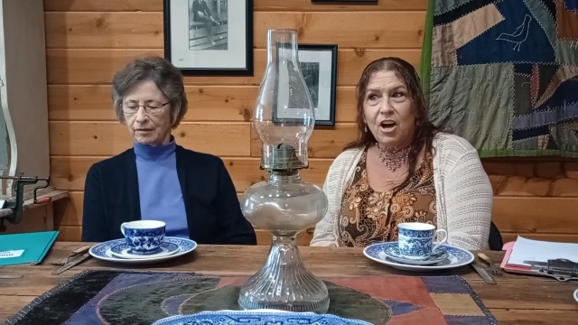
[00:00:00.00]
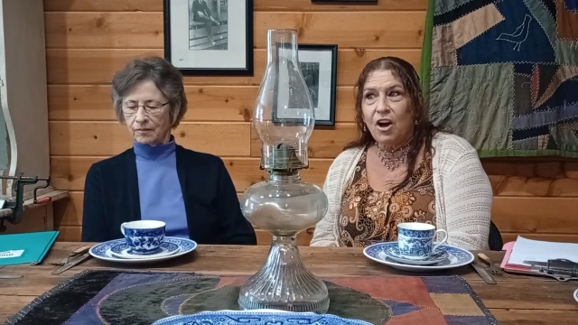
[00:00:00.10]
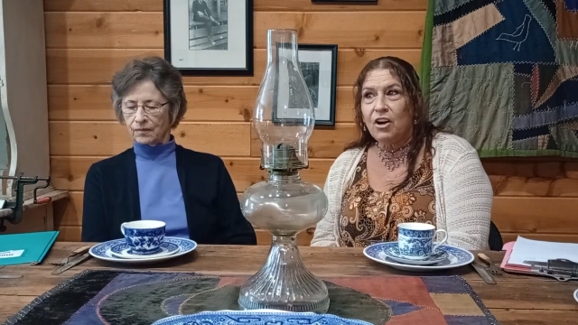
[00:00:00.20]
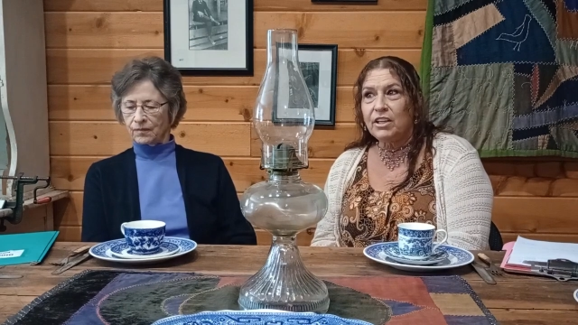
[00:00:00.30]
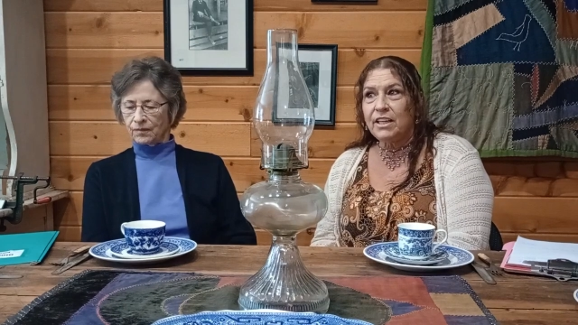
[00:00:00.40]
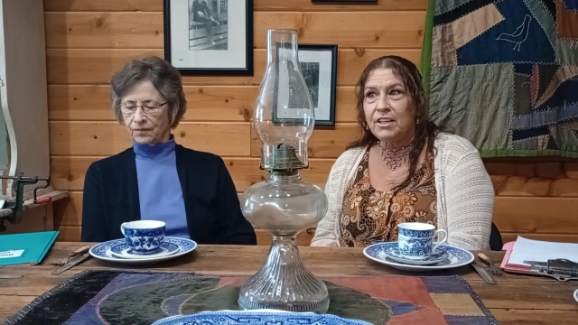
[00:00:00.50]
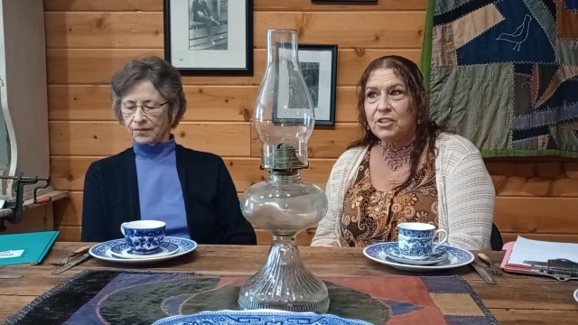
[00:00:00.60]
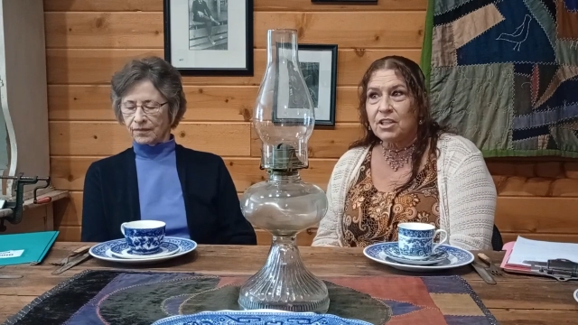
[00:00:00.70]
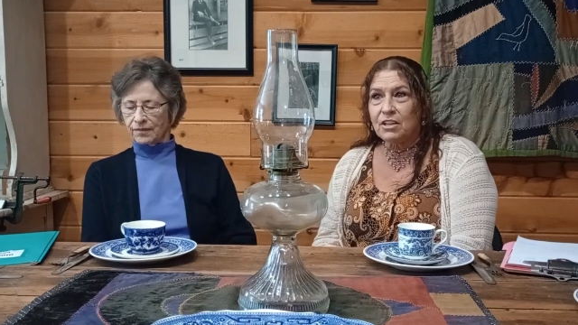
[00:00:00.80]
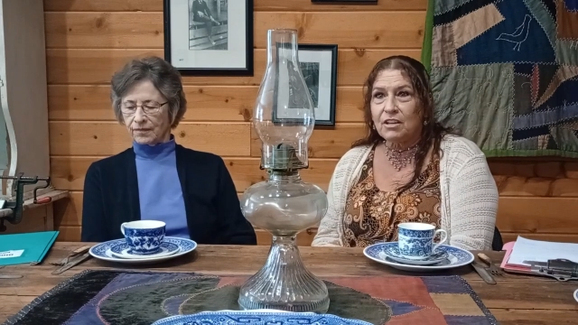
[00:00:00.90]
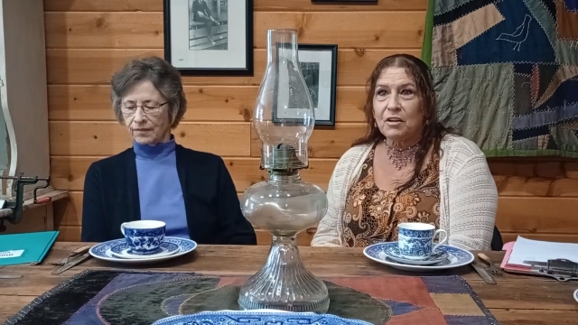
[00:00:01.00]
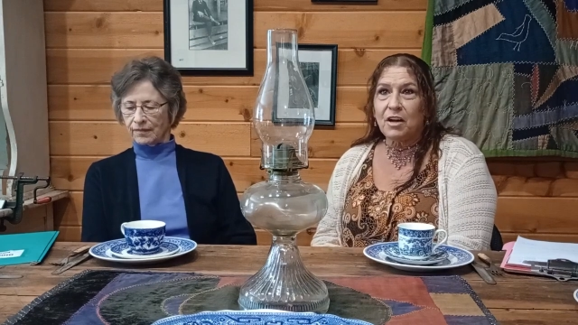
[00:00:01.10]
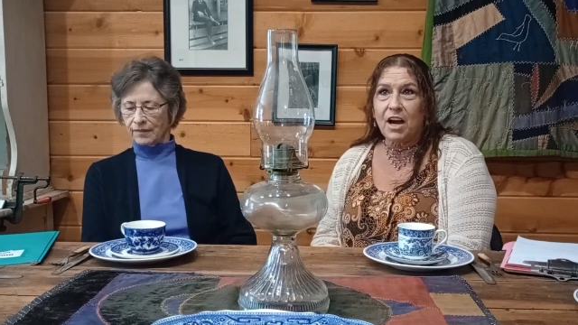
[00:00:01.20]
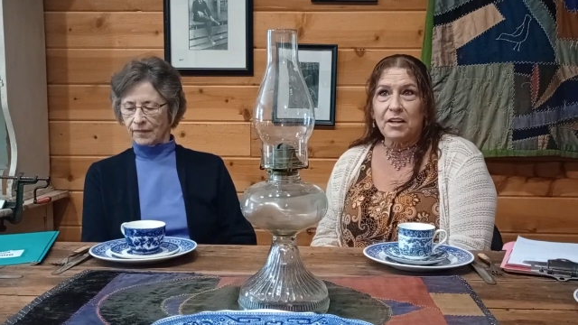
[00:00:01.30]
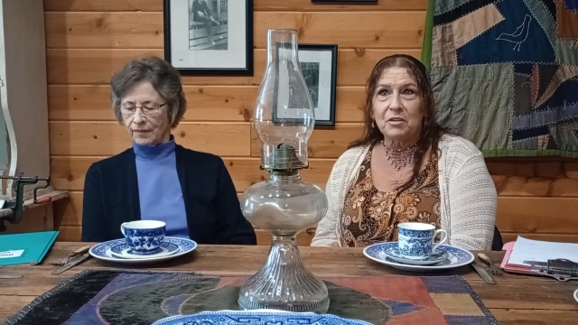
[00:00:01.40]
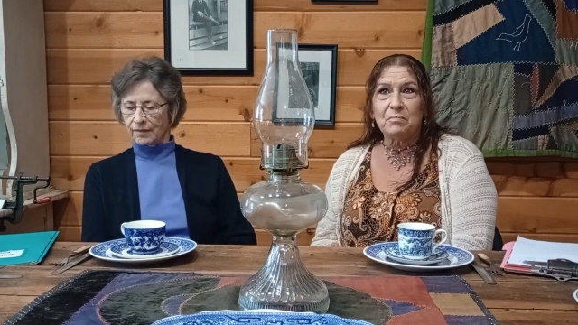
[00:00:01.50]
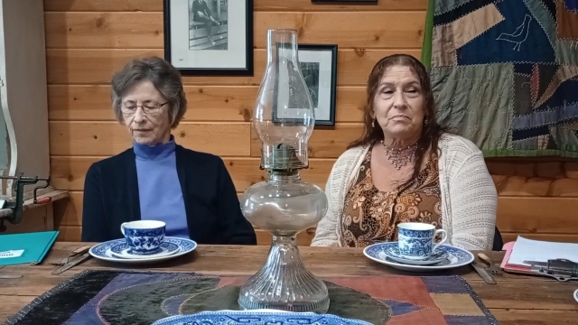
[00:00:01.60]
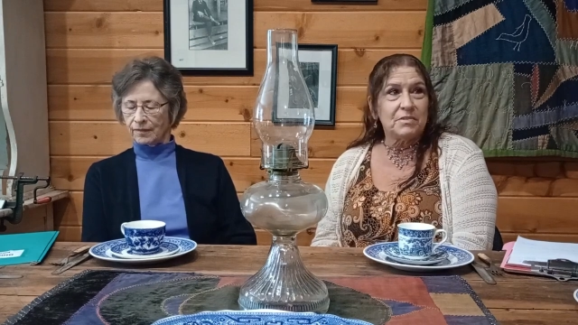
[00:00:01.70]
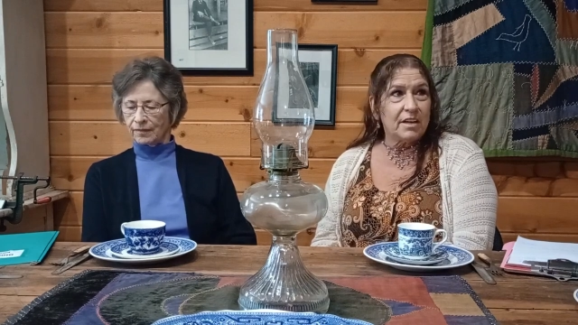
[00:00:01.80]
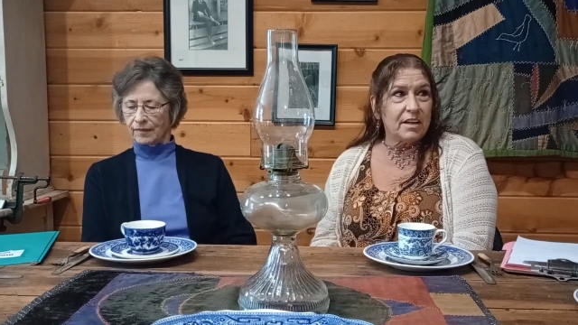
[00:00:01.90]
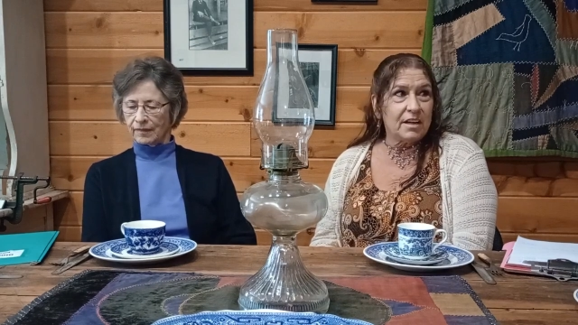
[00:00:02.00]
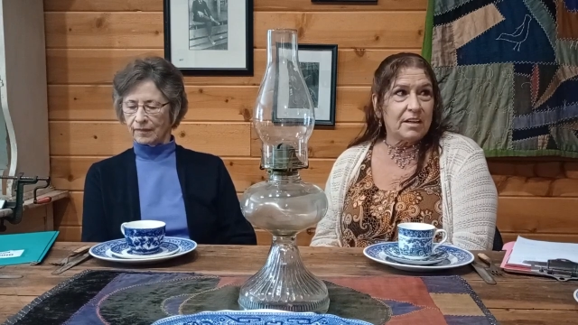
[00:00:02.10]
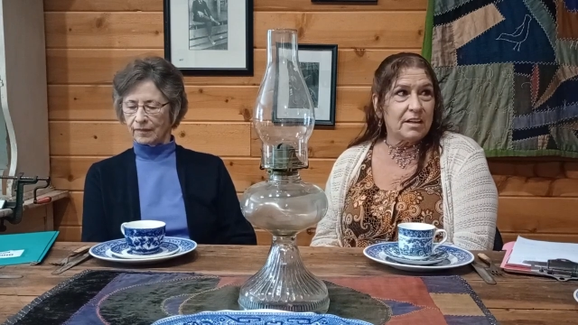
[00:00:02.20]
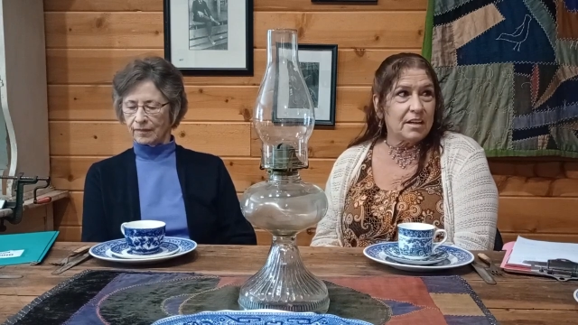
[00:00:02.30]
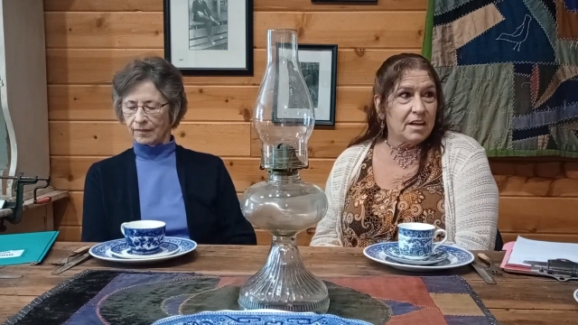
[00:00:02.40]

Speaker 1: on each uh, item and